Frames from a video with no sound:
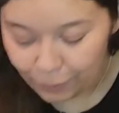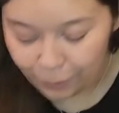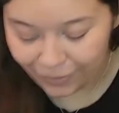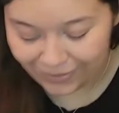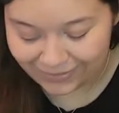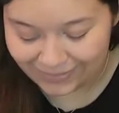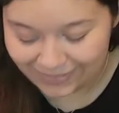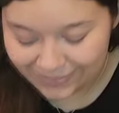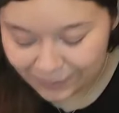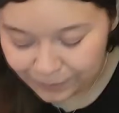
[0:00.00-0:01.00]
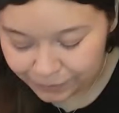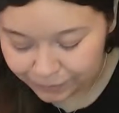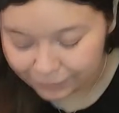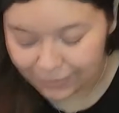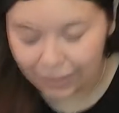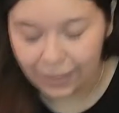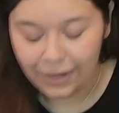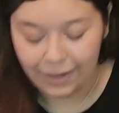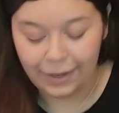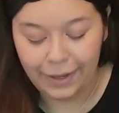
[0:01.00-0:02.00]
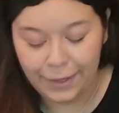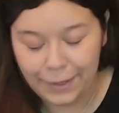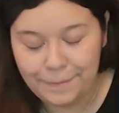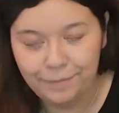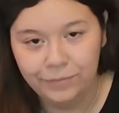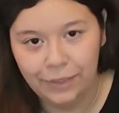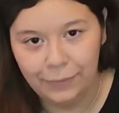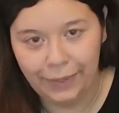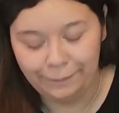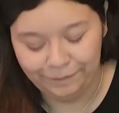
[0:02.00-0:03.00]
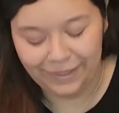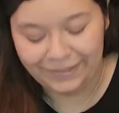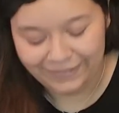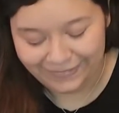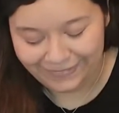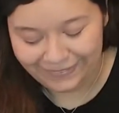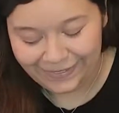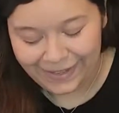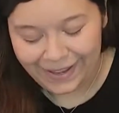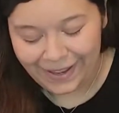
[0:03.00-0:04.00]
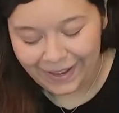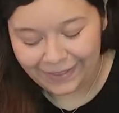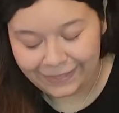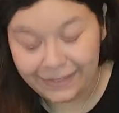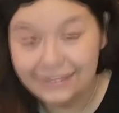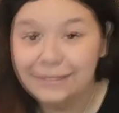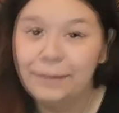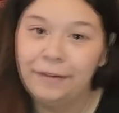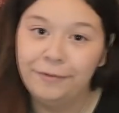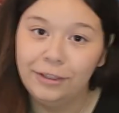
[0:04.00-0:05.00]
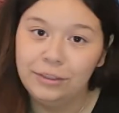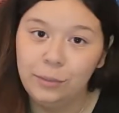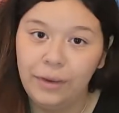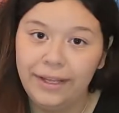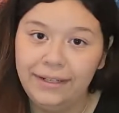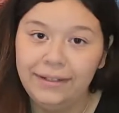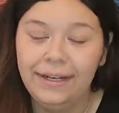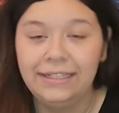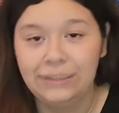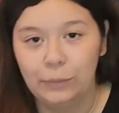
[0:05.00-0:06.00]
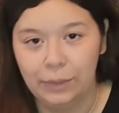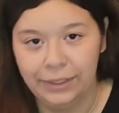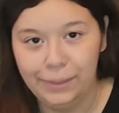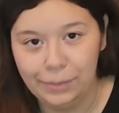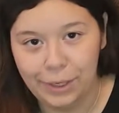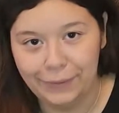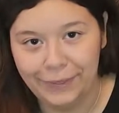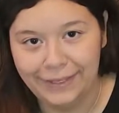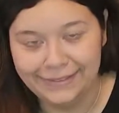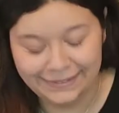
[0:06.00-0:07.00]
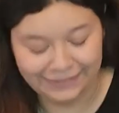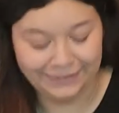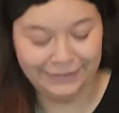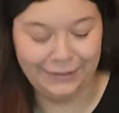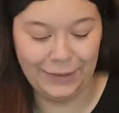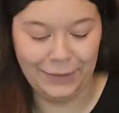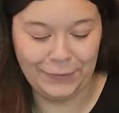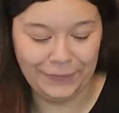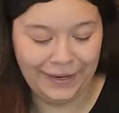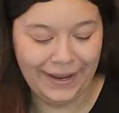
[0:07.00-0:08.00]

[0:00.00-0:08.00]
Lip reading: was, okay, this is my first one. It's a work in progress. So